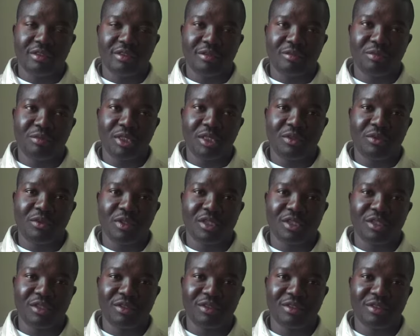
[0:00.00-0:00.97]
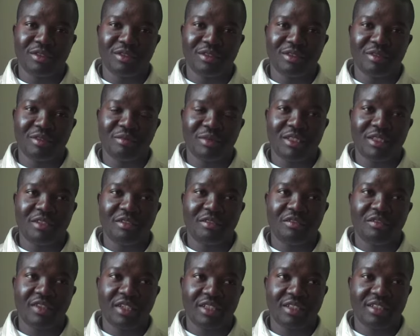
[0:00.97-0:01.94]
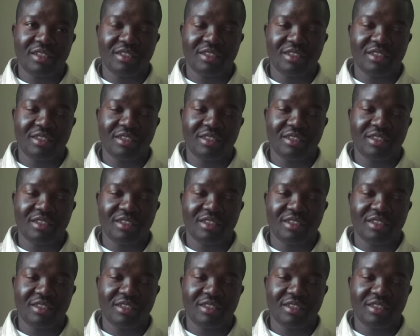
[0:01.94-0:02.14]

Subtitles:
Big question. But in fact,